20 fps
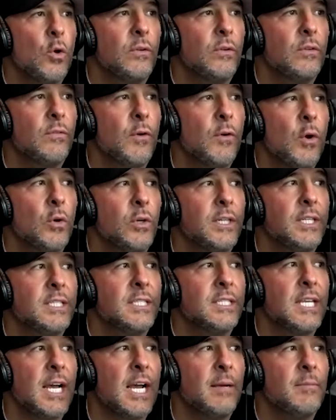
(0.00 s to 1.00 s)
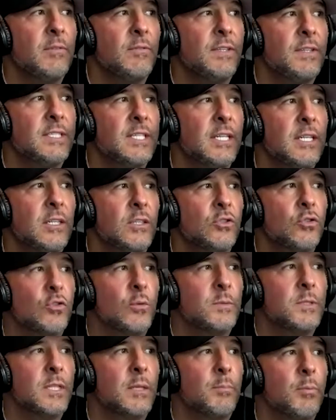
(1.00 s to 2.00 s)
devoted his time to visiting the
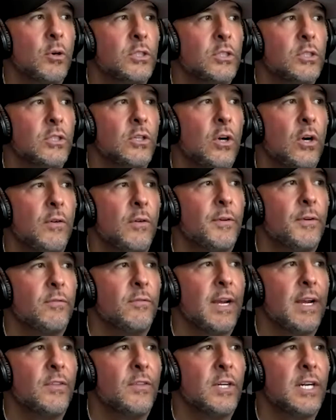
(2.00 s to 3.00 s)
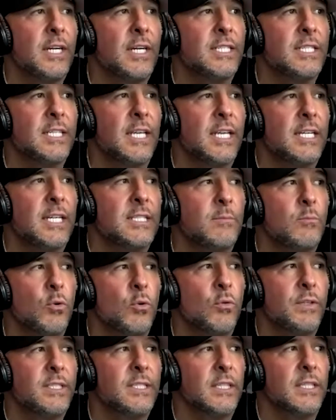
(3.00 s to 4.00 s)
troops in the Persian Gulf and around the United States, and more
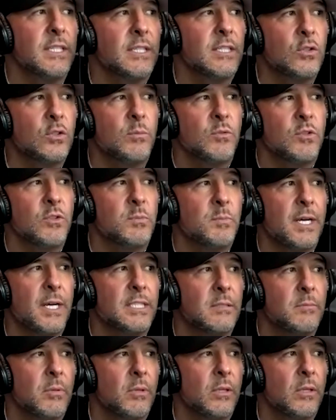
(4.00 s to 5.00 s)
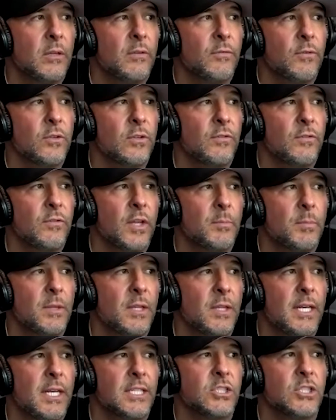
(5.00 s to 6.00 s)
recently assumed responsibility for developing
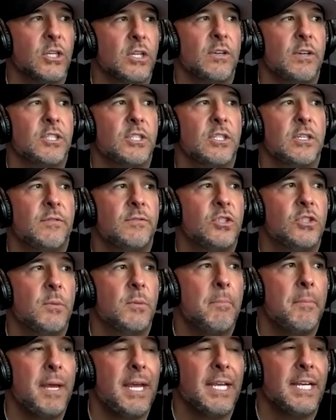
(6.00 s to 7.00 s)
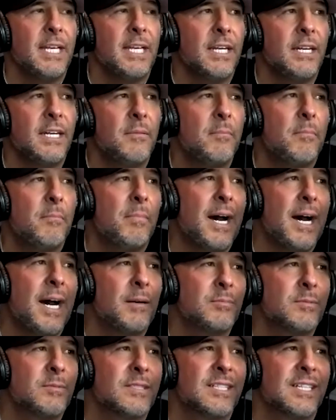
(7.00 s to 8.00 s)
the next generation of Jamaican
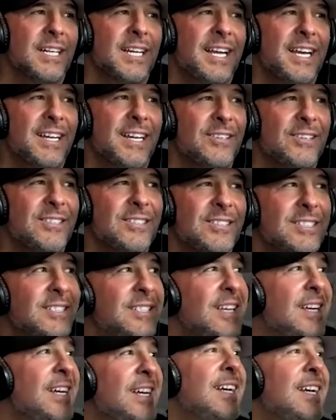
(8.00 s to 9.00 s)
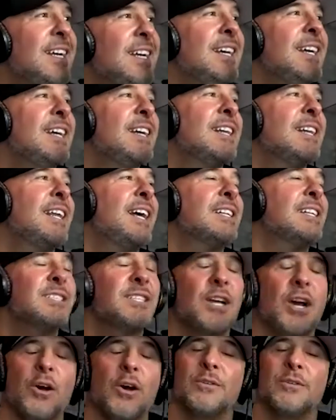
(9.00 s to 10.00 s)
bobsledders. Let's
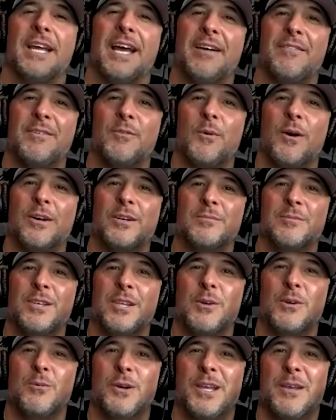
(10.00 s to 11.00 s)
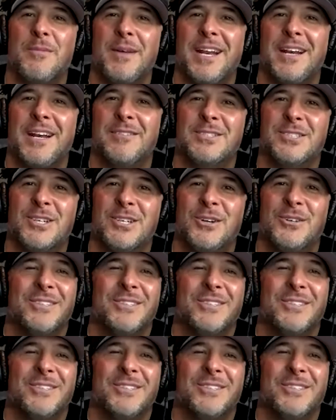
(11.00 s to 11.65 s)
go, Devon. Welcome to the What Are You Made Of show.